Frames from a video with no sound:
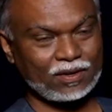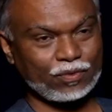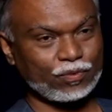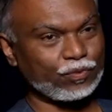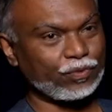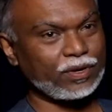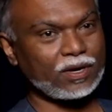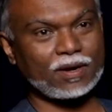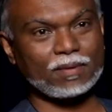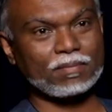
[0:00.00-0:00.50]

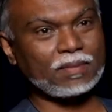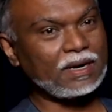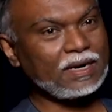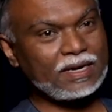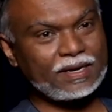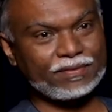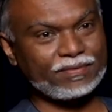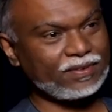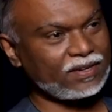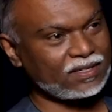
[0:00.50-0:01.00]
We are
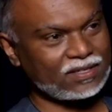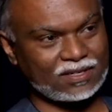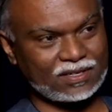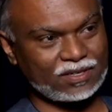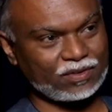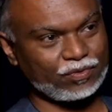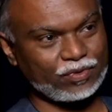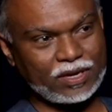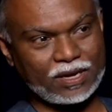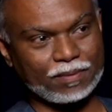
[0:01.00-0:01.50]

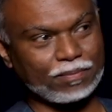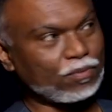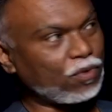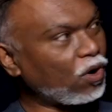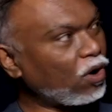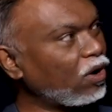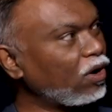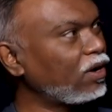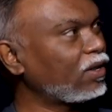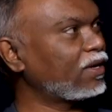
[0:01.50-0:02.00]
multifaceted. We have
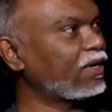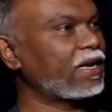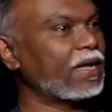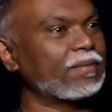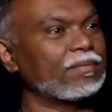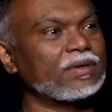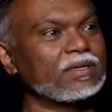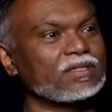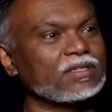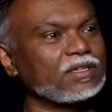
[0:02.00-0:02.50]
all the
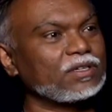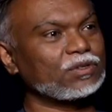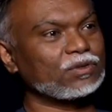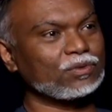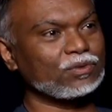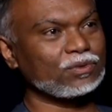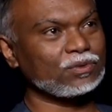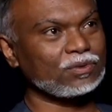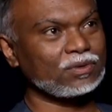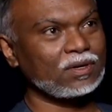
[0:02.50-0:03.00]
dimension to.
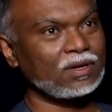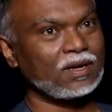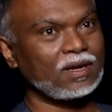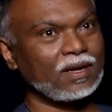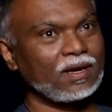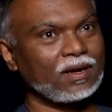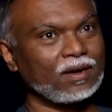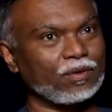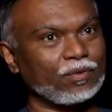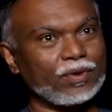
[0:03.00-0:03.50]

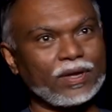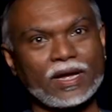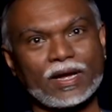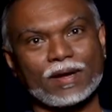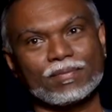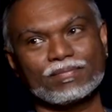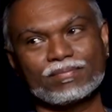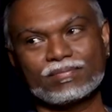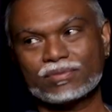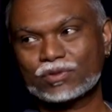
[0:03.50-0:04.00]
We
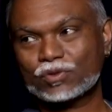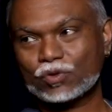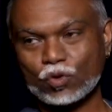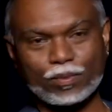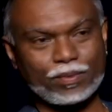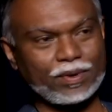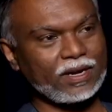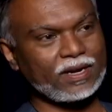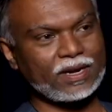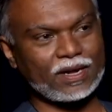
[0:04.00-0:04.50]
have so
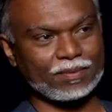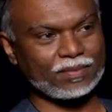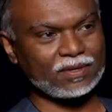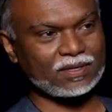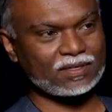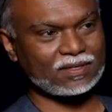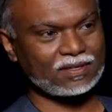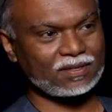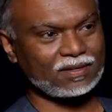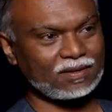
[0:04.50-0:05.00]
many
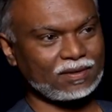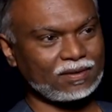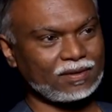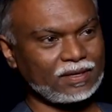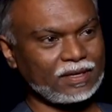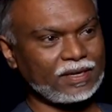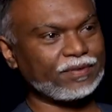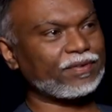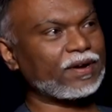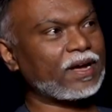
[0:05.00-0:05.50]
dimensions.
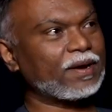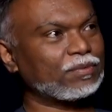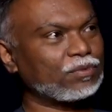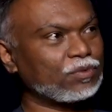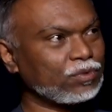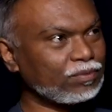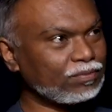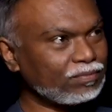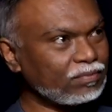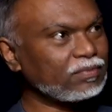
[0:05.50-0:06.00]
If I have
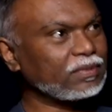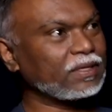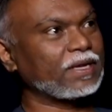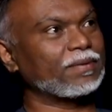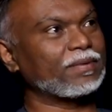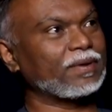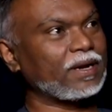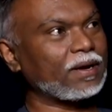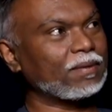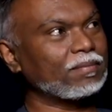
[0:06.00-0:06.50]
to give
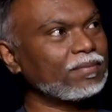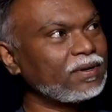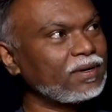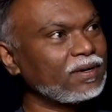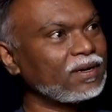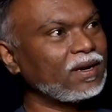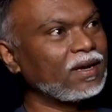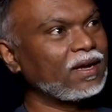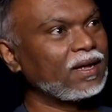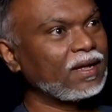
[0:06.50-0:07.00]
a number,
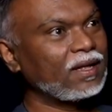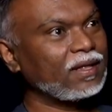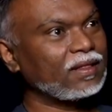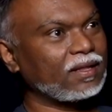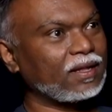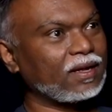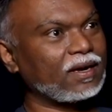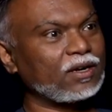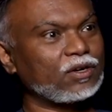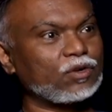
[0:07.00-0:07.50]

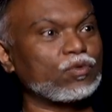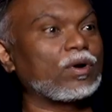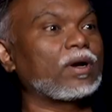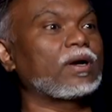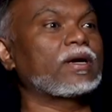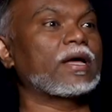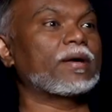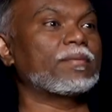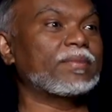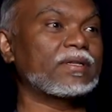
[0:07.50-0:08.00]
there are
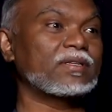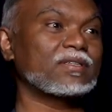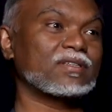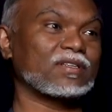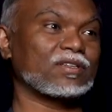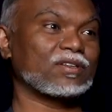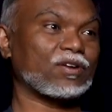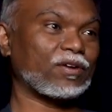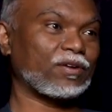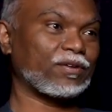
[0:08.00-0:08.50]
12
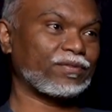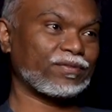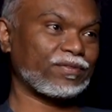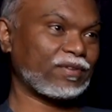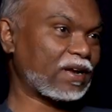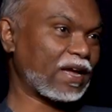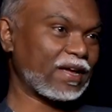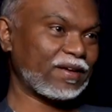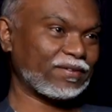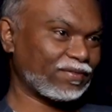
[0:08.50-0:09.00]
dimensions of
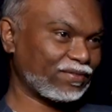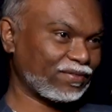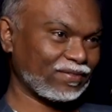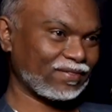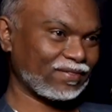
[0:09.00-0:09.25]
life,